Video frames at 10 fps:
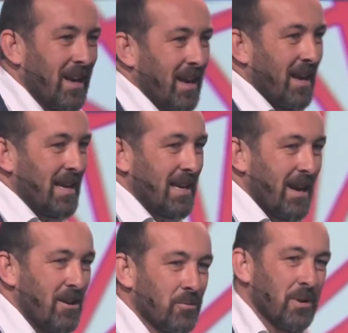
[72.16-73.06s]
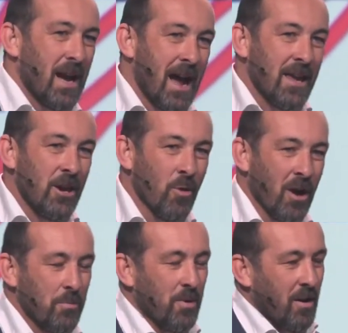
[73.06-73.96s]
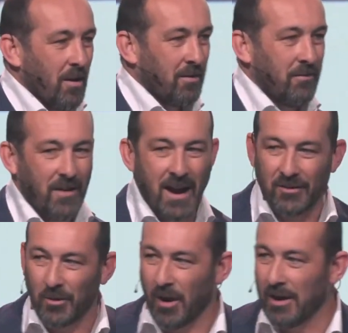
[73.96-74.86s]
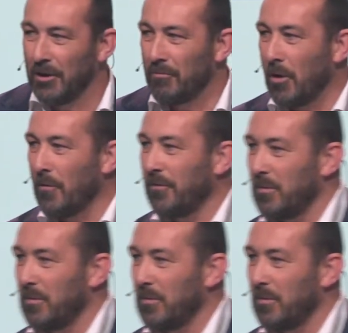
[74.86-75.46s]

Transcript: Engagement at UiPath. In fact, it's quite a new role for